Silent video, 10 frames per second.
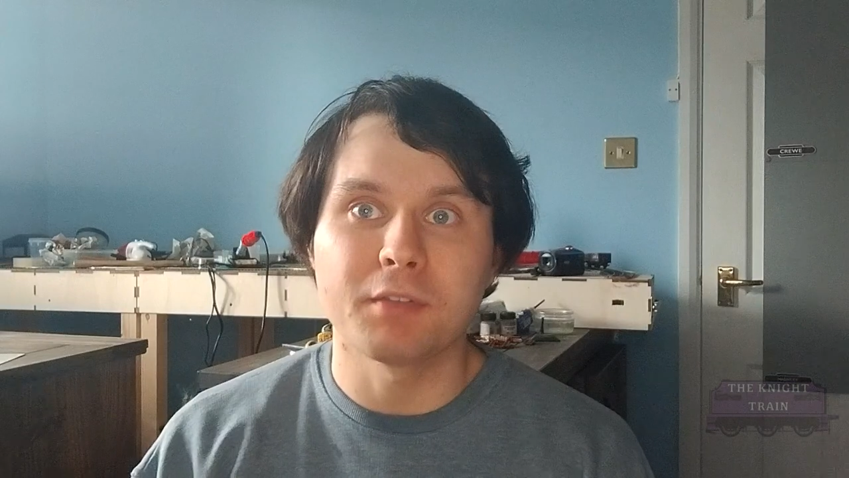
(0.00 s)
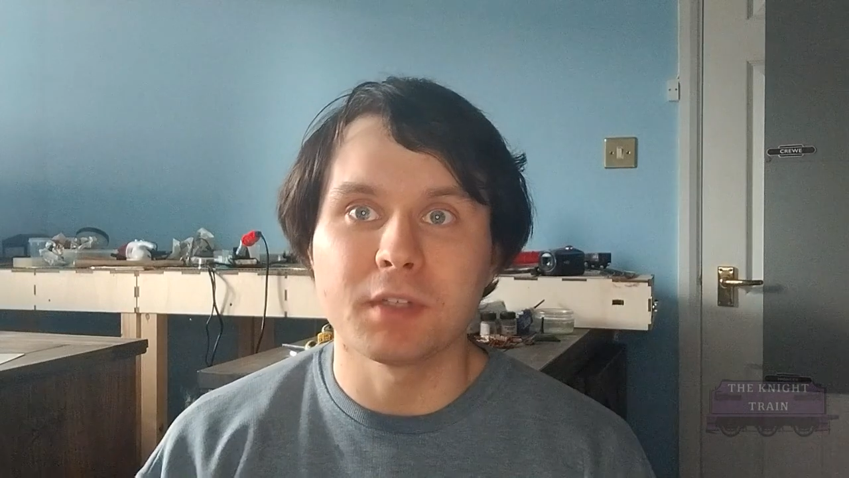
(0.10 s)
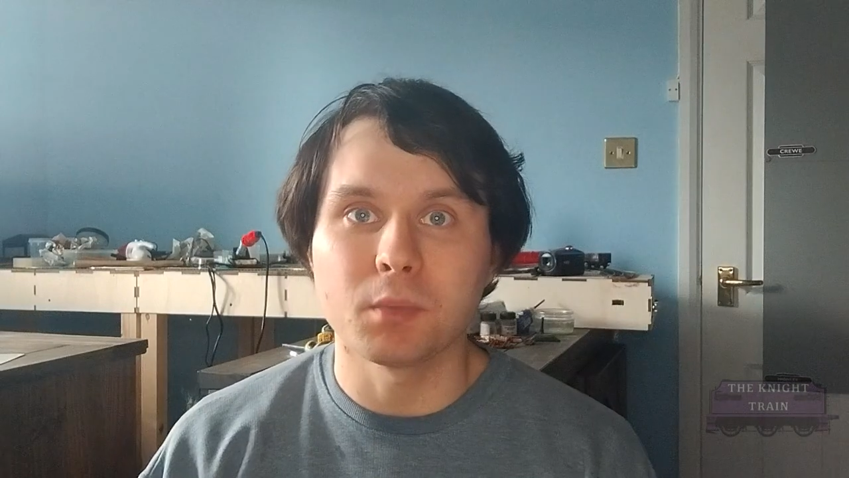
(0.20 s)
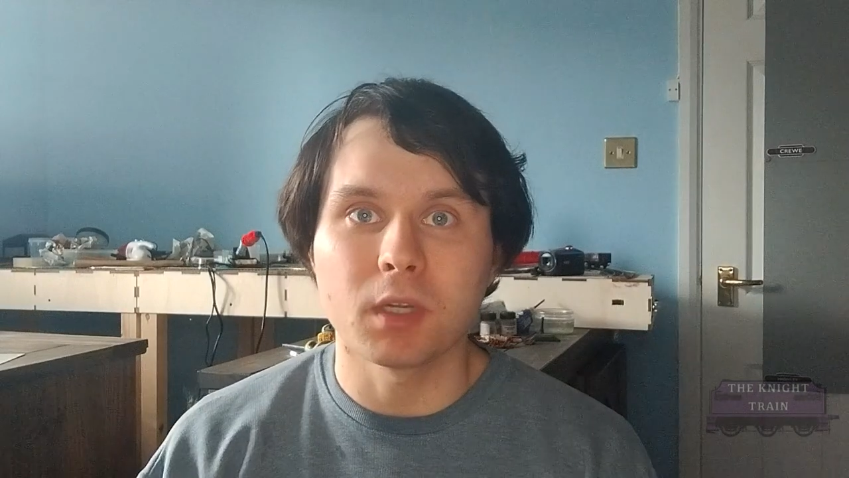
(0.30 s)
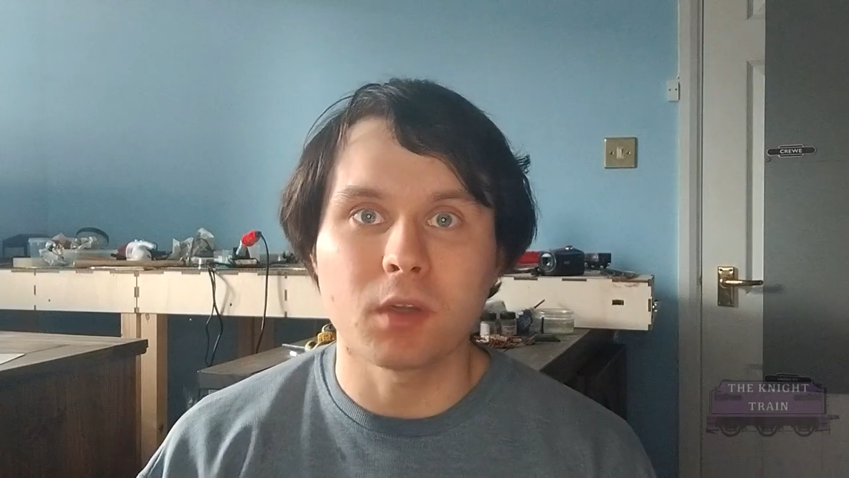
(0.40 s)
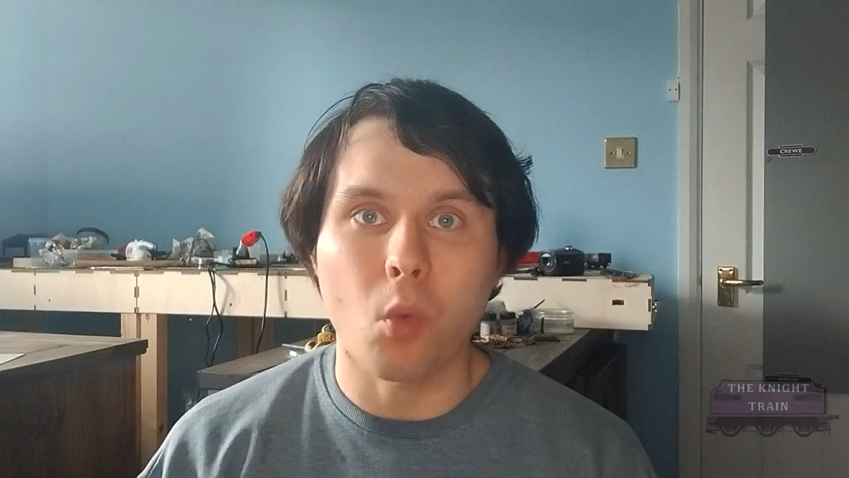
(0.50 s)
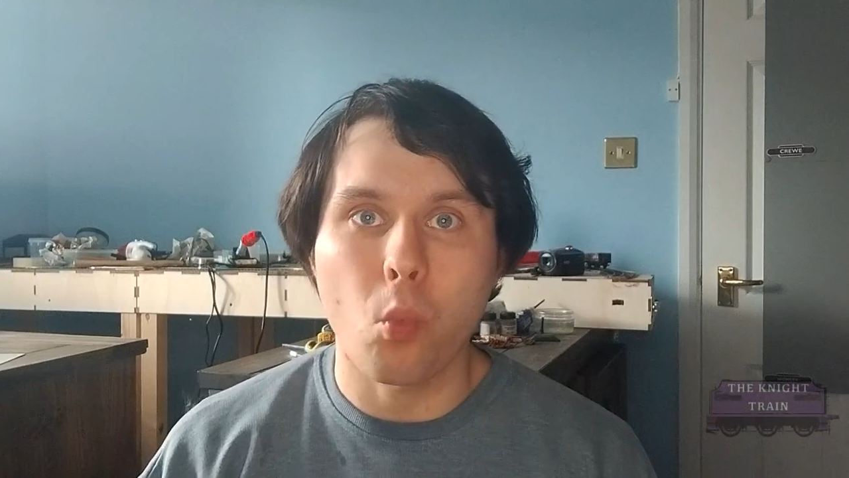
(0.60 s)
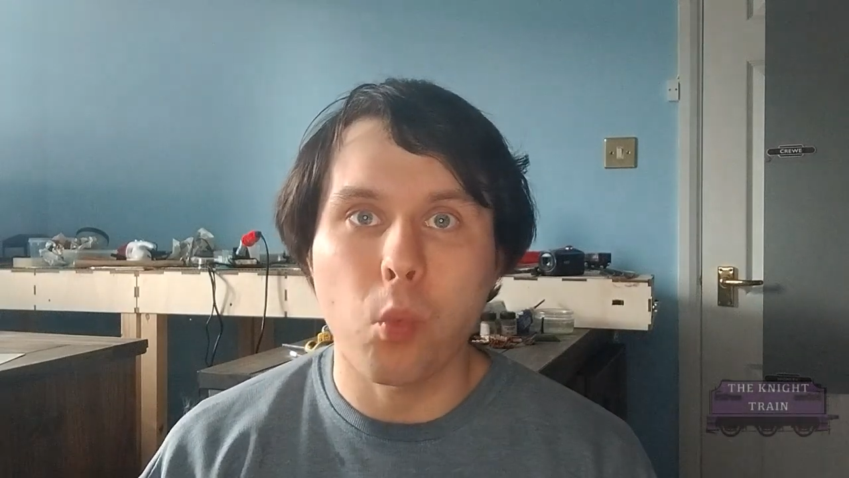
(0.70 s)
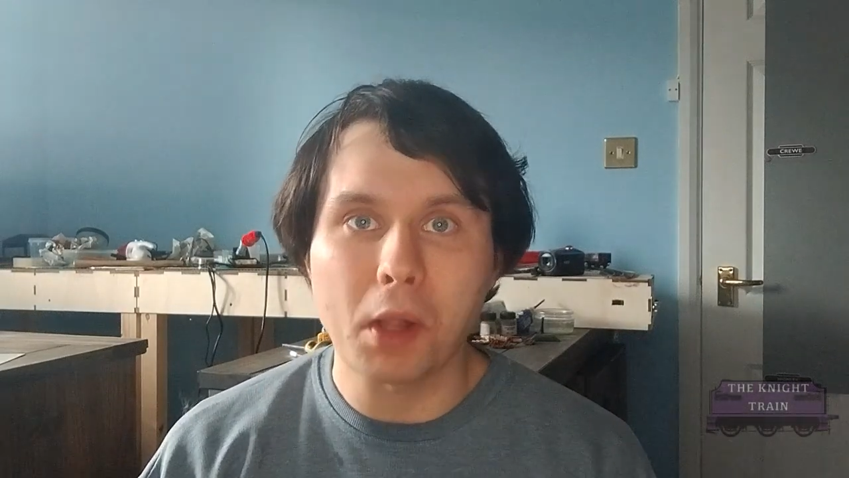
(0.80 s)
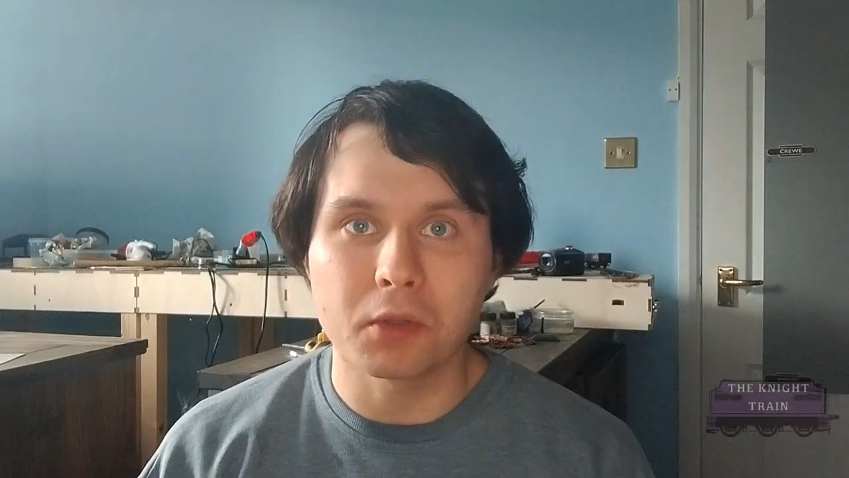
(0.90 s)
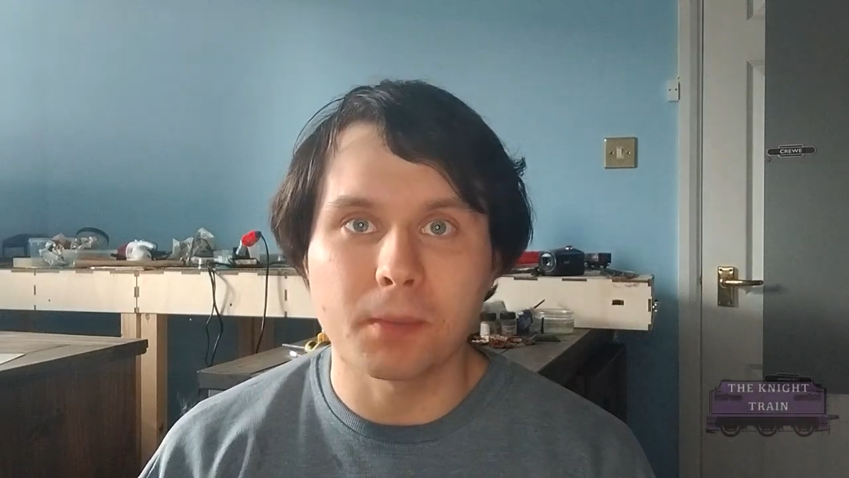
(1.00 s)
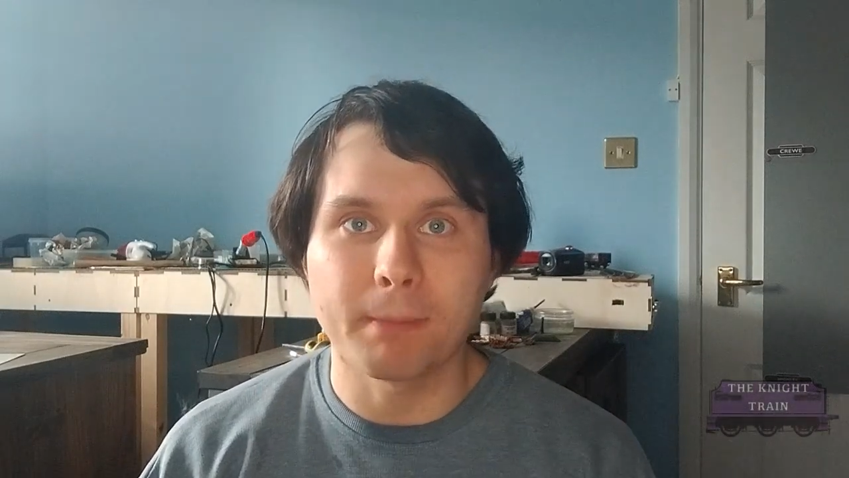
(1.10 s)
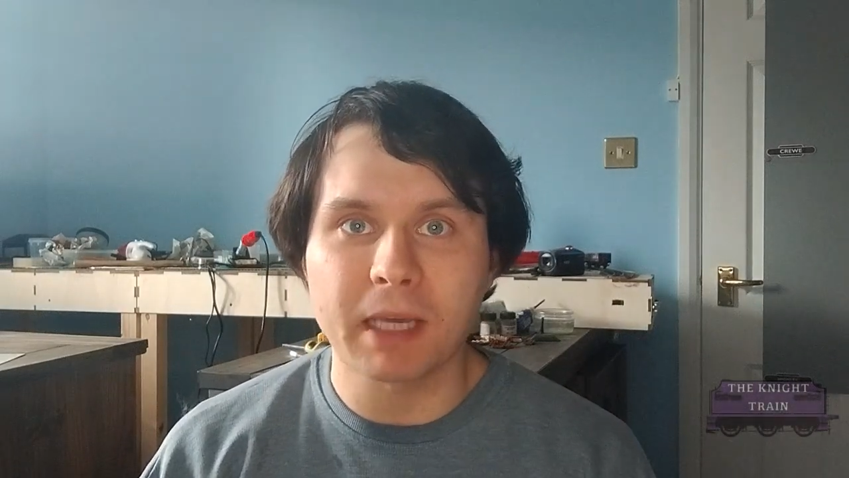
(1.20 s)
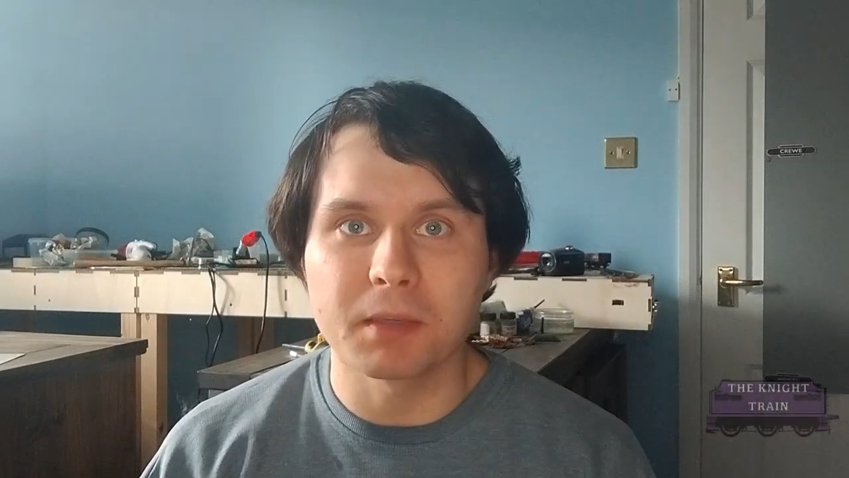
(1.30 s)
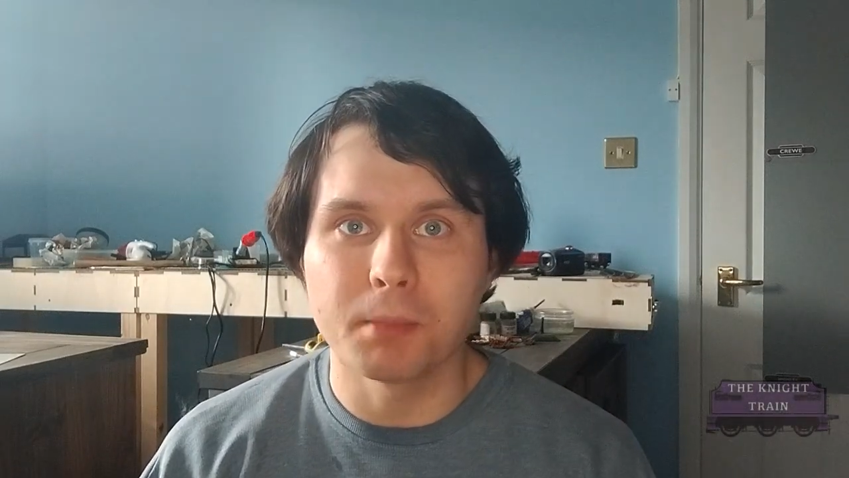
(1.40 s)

everyone, welcome back